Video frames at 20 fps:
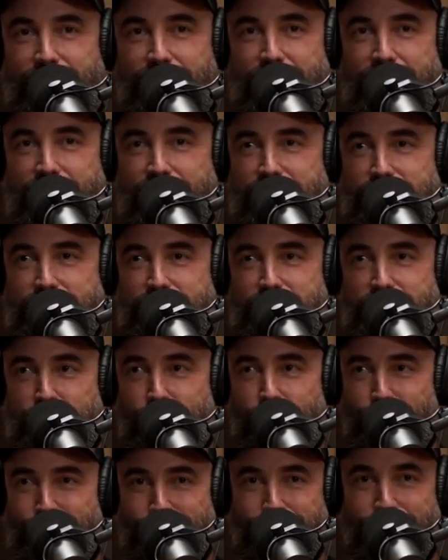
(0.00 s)
It is
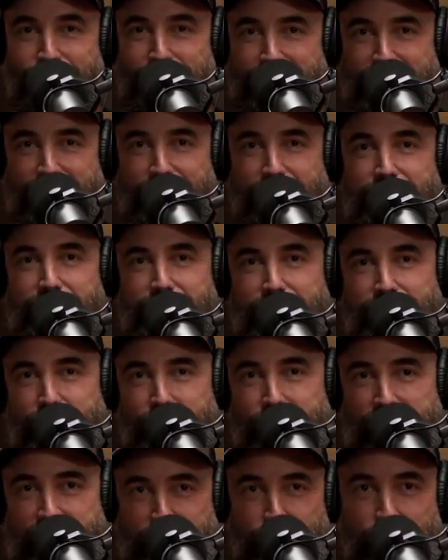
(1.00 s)
so funny
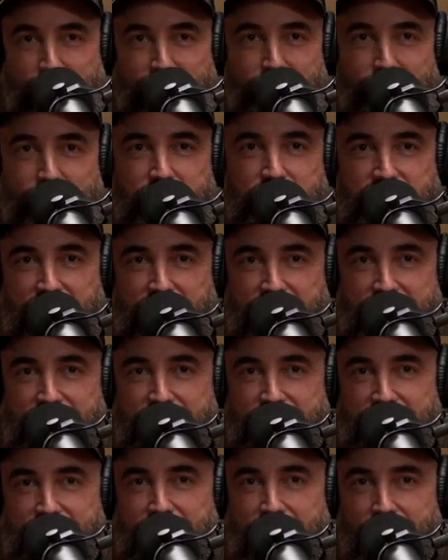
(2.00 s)
that you have this
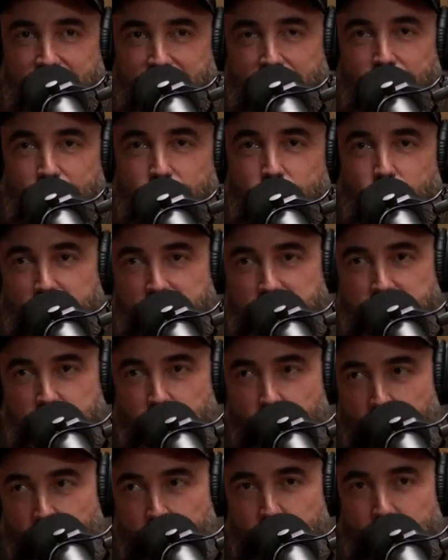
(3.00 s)
idea of what
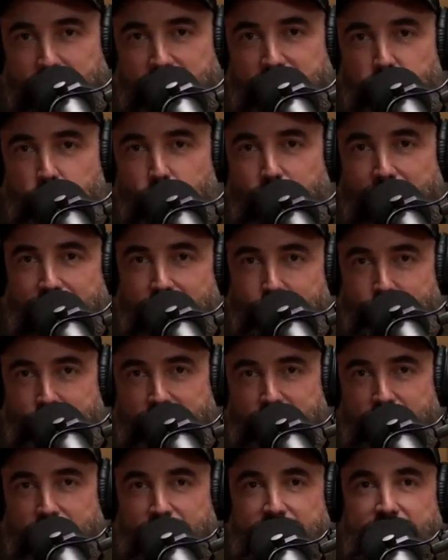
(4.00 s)
will make you
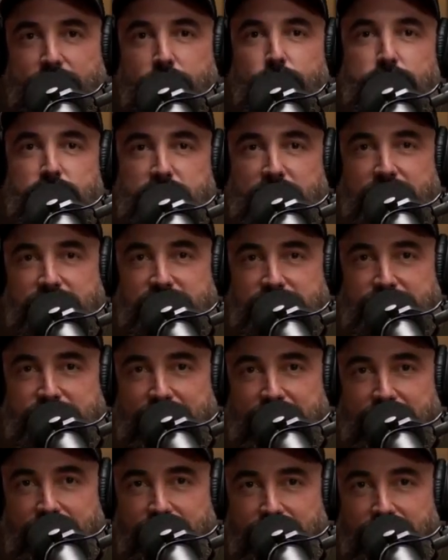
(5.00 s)
happy and you chase
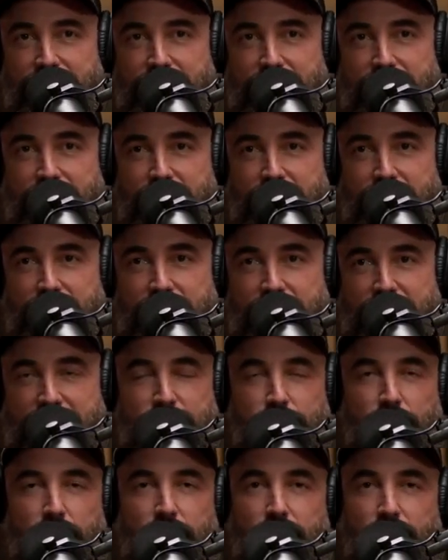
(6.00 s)
that and
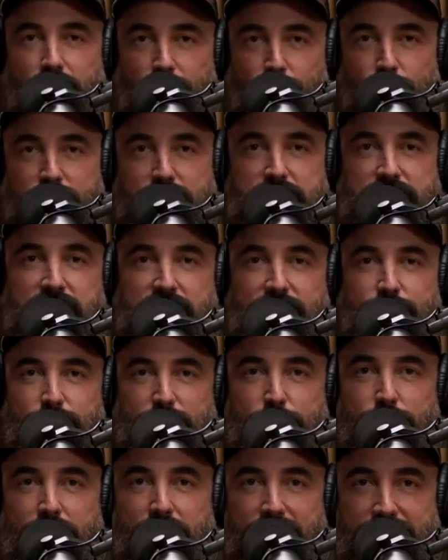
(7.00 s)
you're always going to be
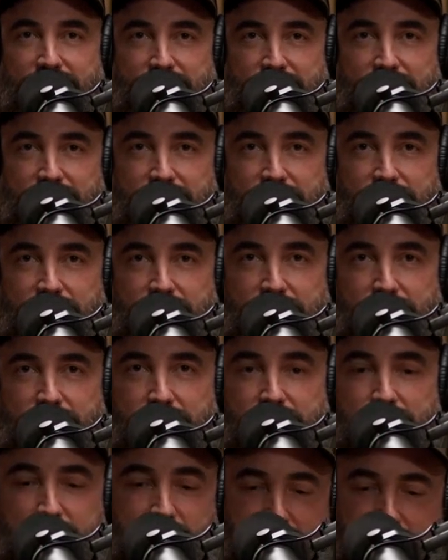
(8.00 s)
behind it.
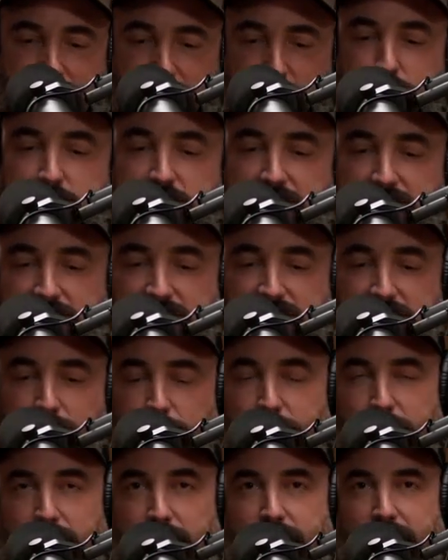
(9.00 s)
If you chase
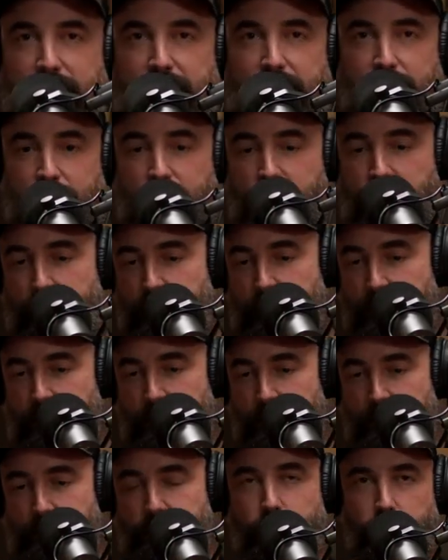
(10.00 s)
something that
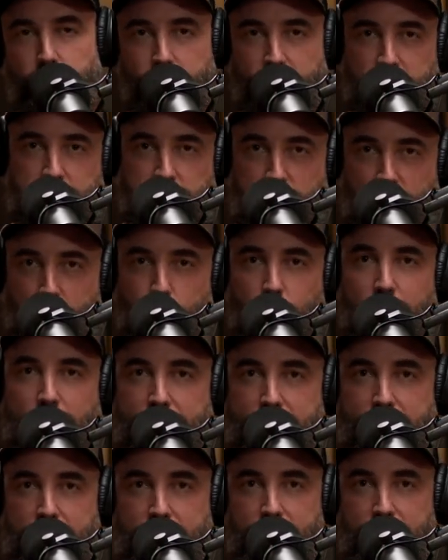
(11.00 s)
fulfills your
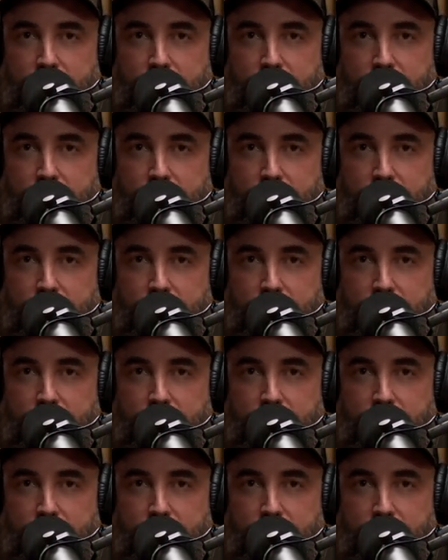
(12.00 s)
why,